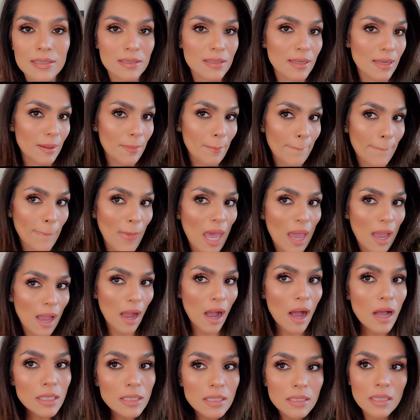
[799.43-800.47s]
Like,
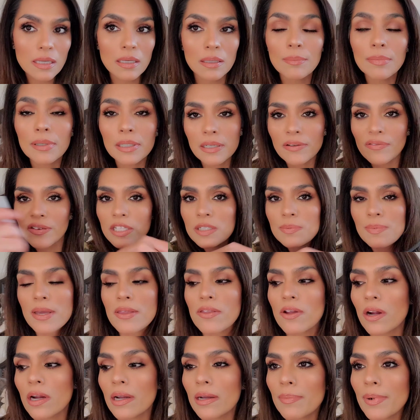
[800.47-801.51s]
awesome. I'm going to finish my
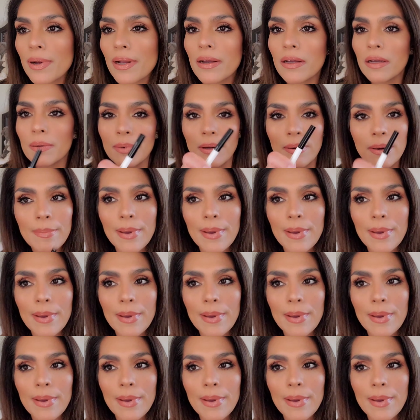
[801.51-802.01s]
other eyebrow. I'll be right